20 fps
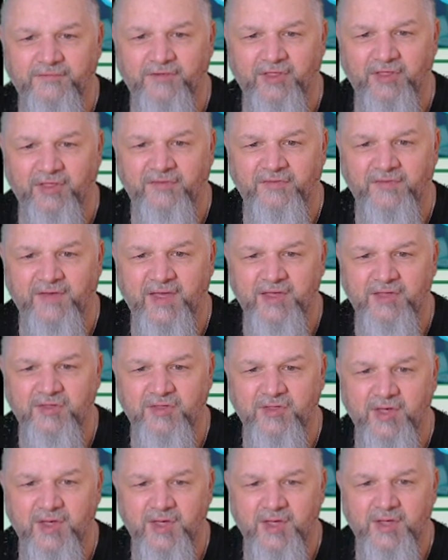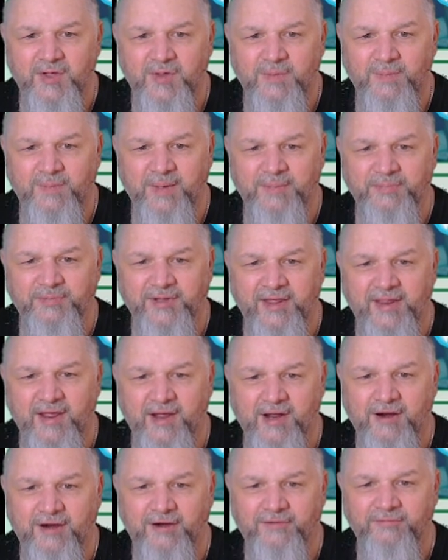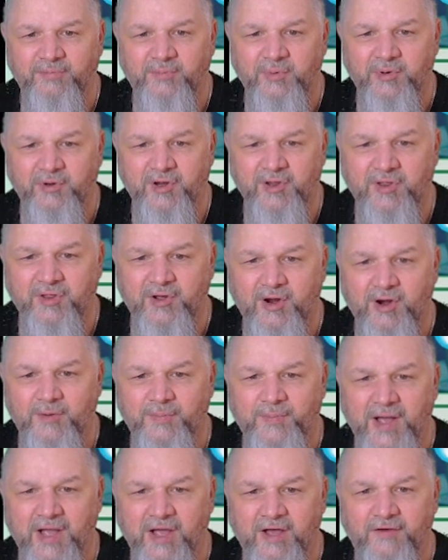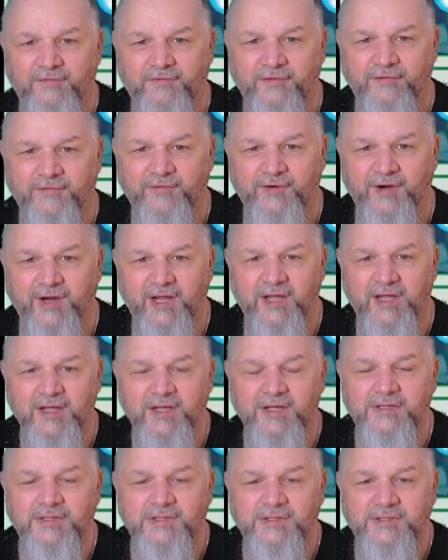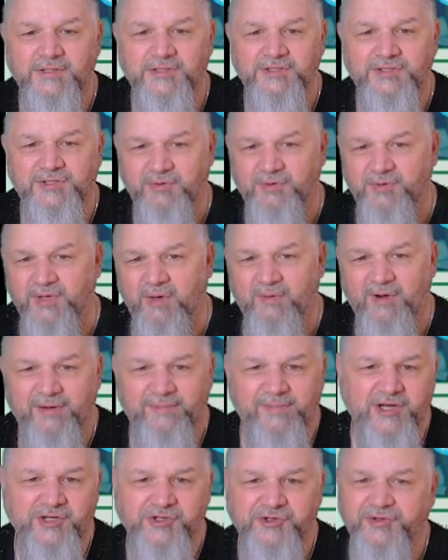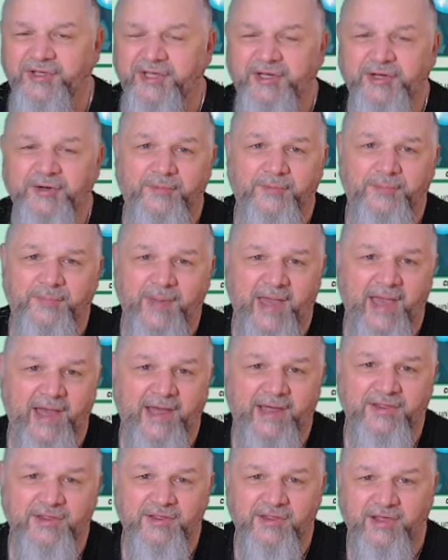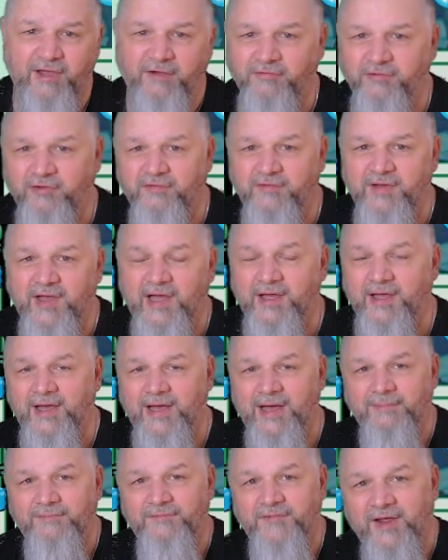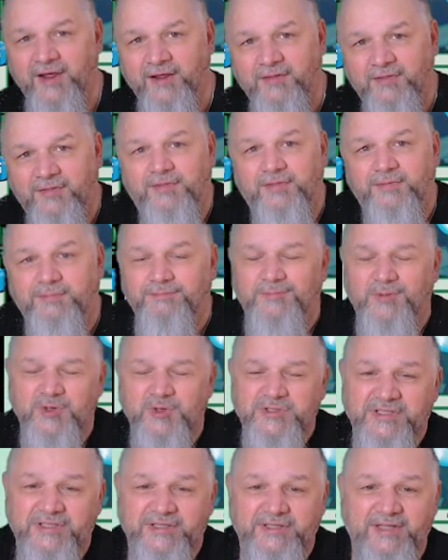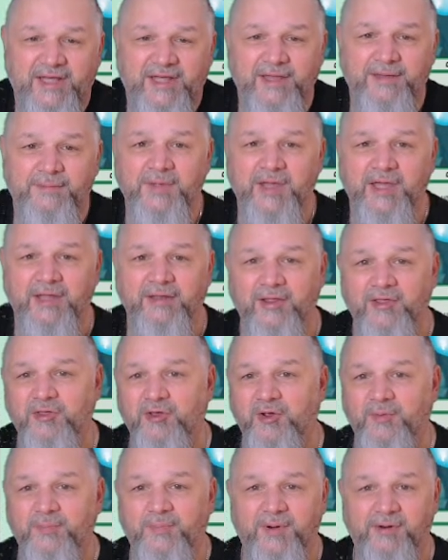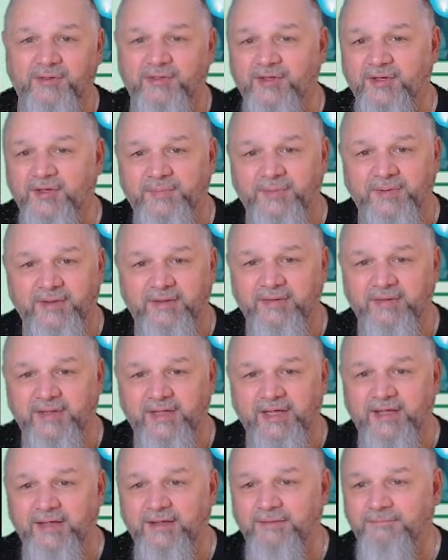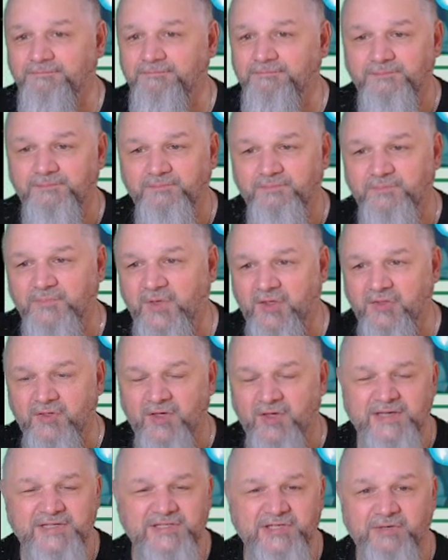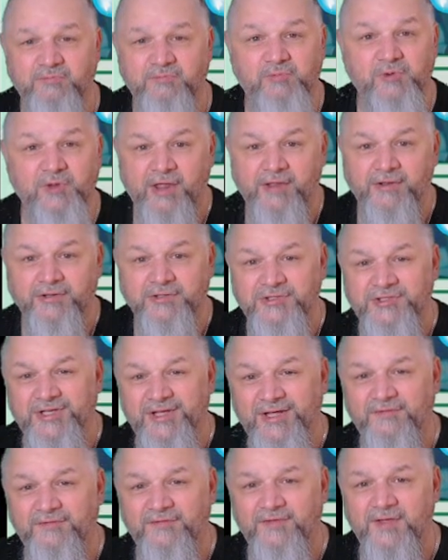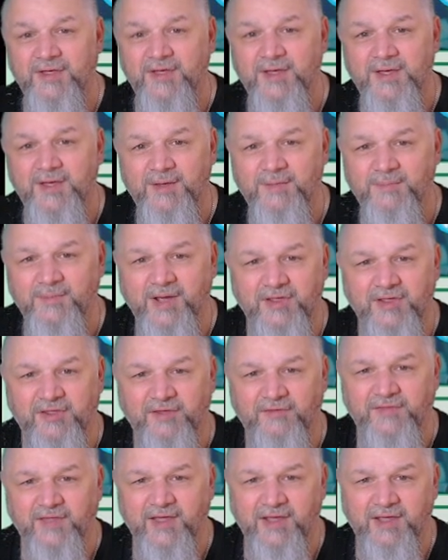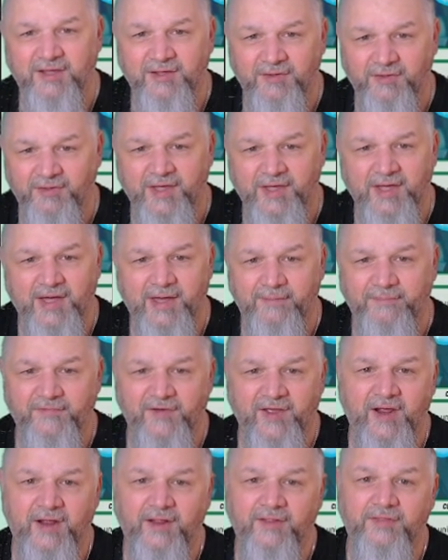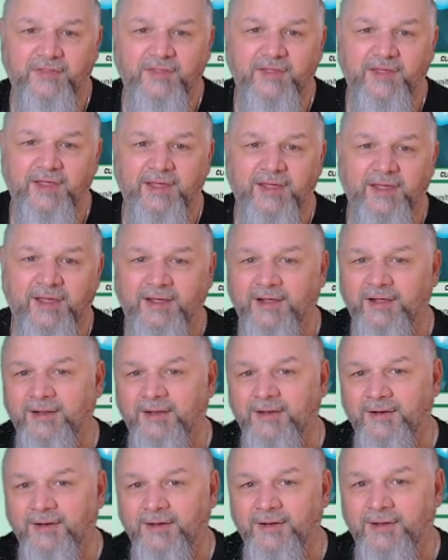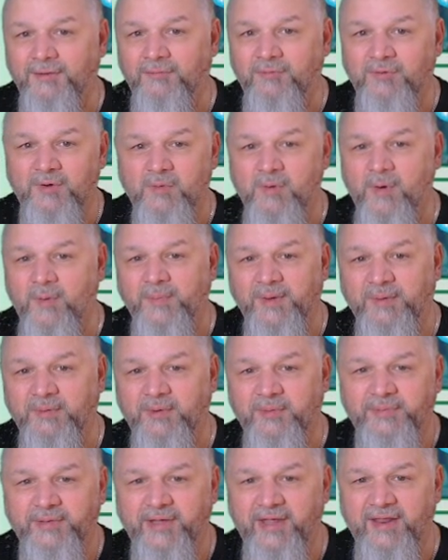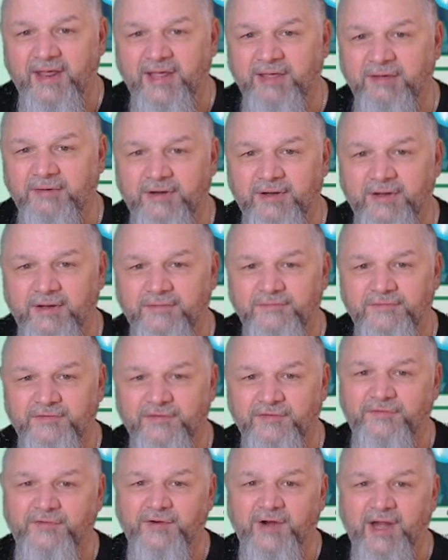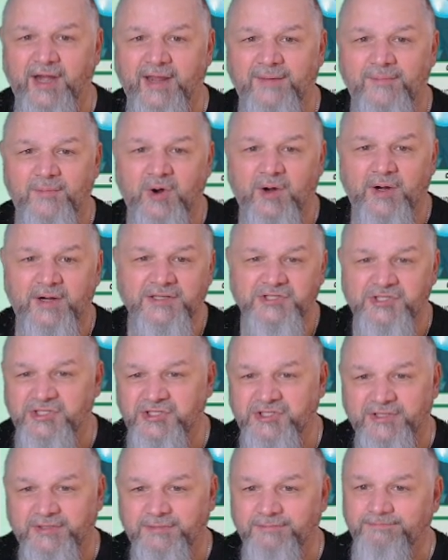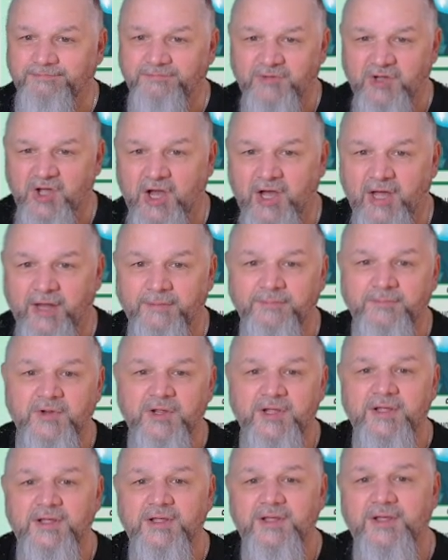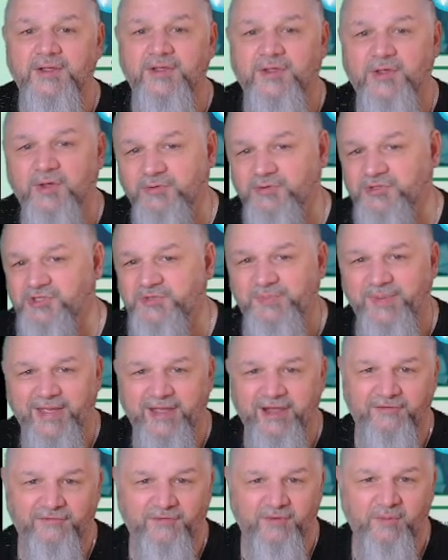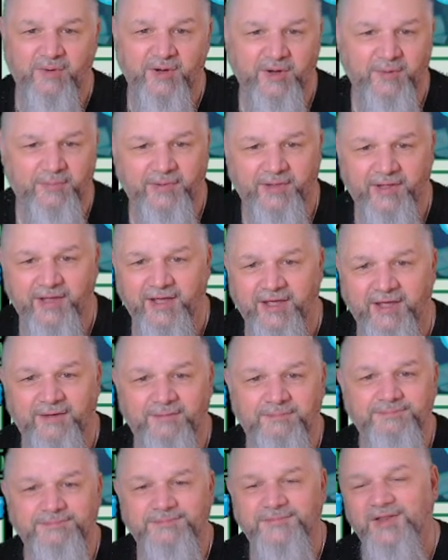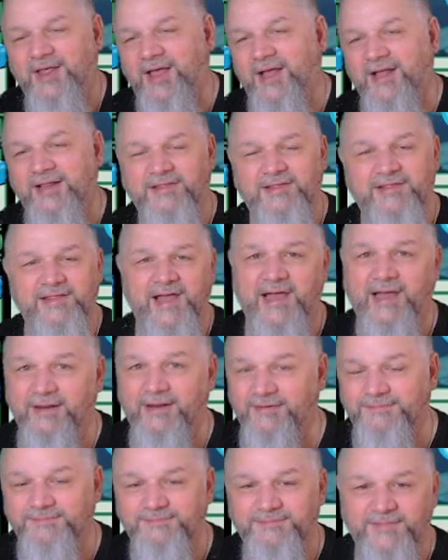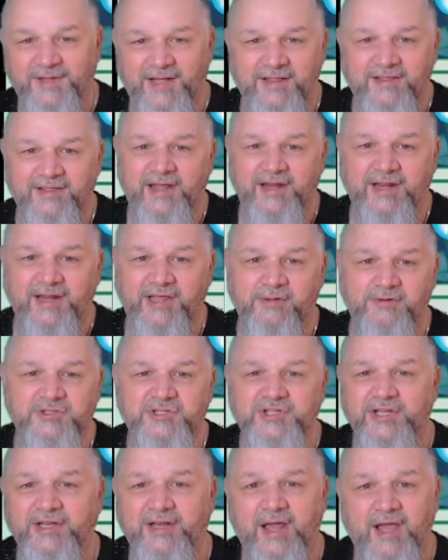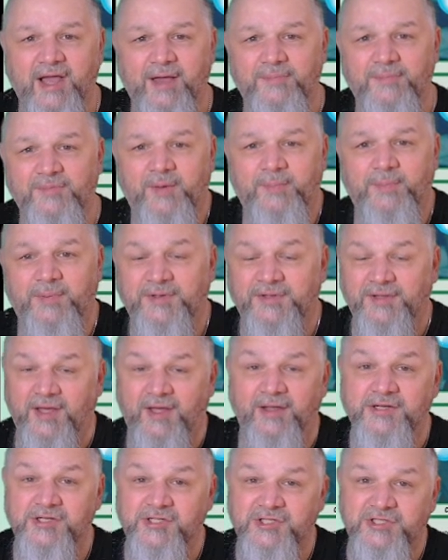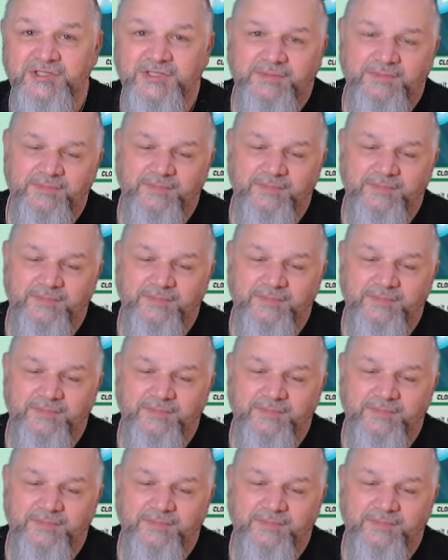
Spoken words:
this phase, you may play that card from your discard pile for free. So you want to make sure that you don't pass if you've got Cobb Vanth most of the time, unless your opponent's completely exhausted with all their stuff, because if they kill the Cop Vanth, and we won't be able to play that unit for free anymore. It's just gone. So just be careful when you're playing him. It's not a huge thing that comes up a ton. Just